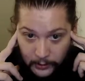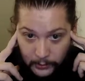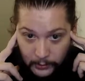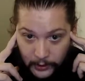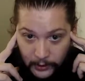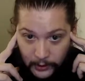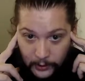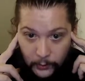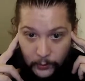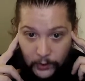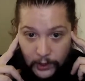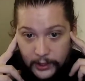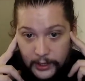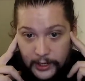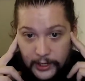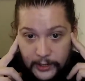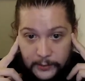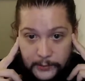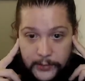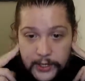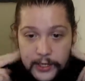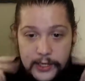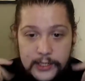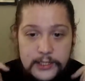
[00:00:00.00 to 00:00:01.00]
Marwan
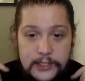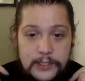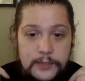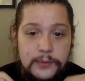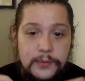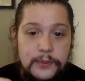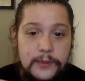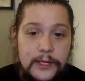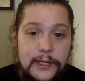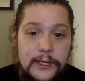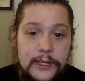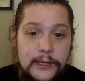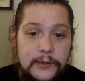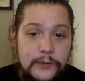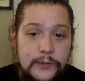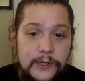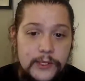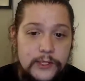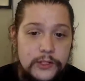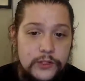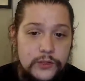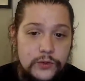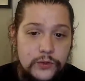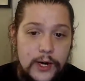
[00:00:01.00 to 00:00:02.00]
had begun to play
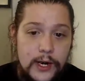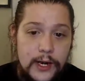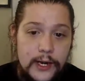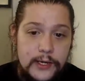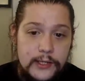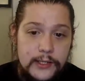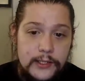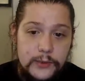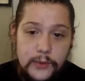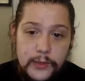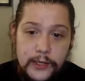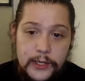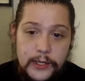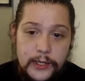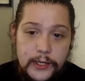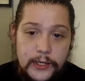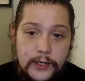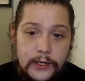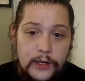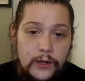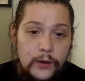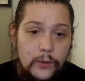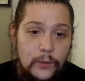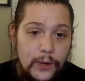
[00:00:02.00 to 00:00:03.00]
with a dry
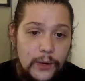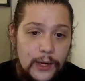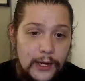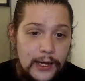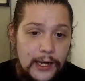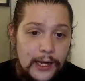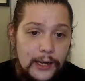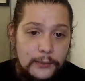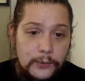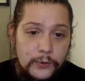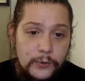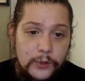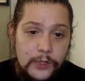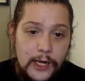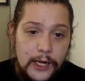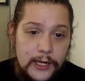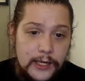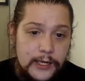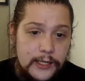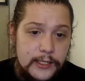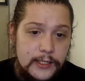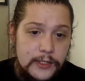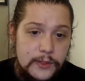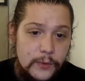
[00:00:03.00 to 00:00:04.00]
twig, while Abu
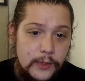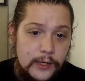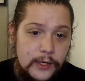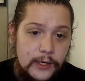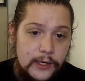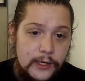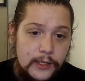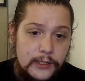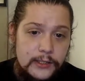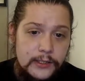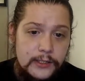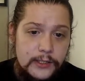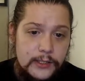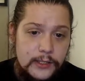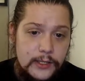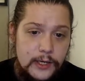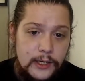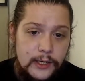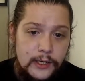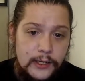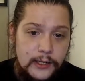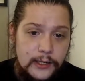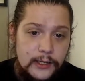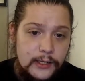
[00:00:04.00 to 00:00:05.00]
Qais went on
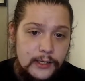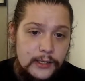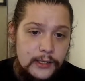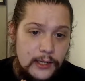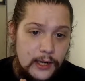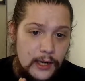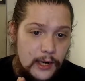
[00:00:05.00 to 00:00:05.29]
staring